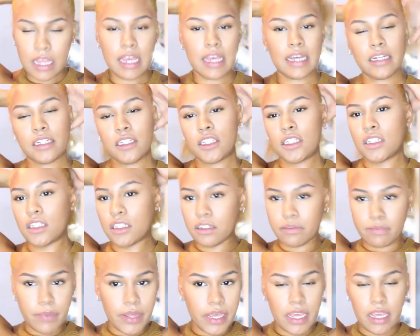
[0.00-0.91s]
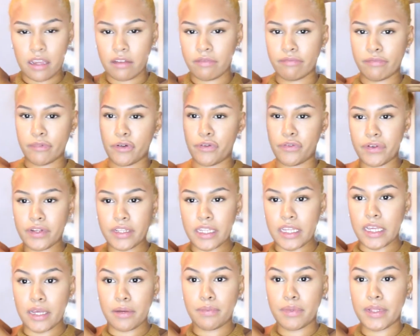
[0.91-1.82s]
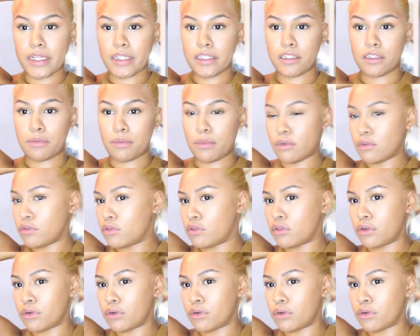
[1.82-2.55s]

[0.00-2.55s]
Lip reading: It's just me who really complains the most.